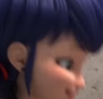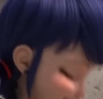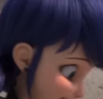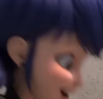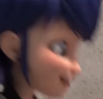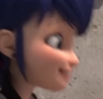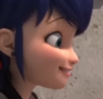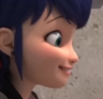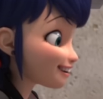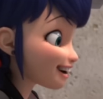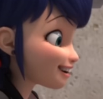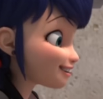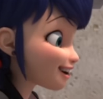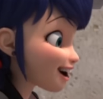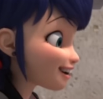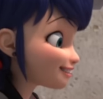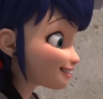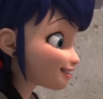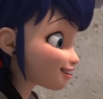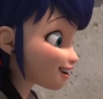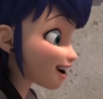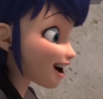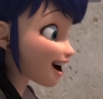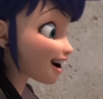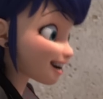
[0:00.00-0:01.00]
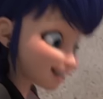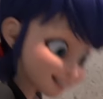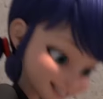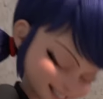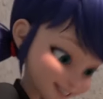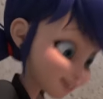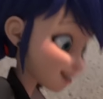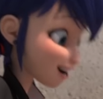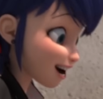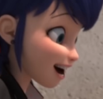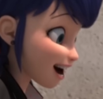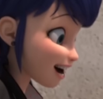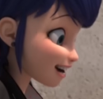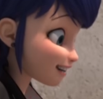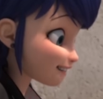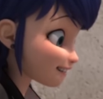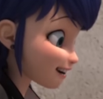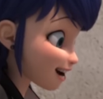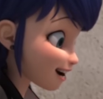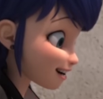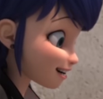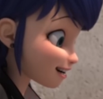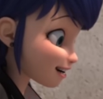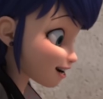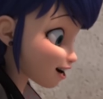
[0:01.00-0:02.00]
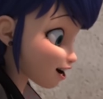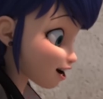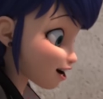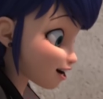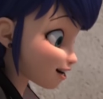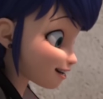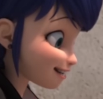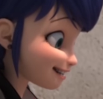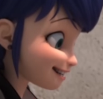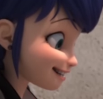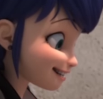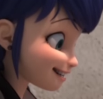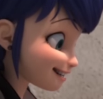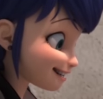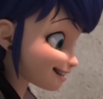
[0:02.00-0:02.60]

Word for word: on, tell me a really, really funny joke.